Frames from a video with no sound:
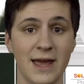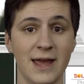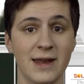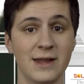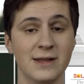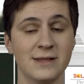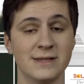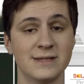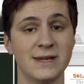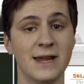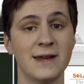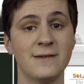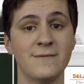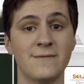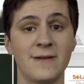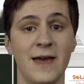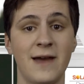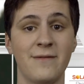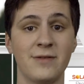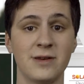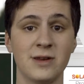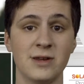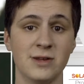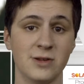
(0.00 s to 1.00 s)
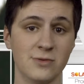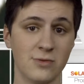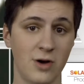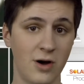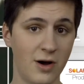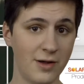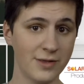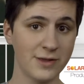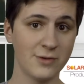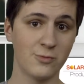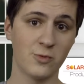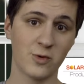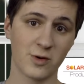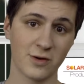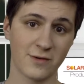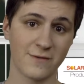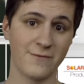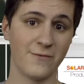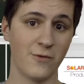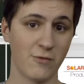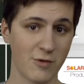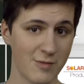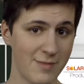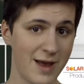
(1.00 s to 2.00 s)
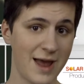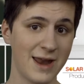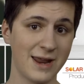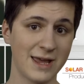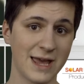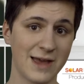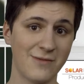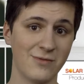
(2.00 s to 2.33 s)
and instead of having to do all the work formatting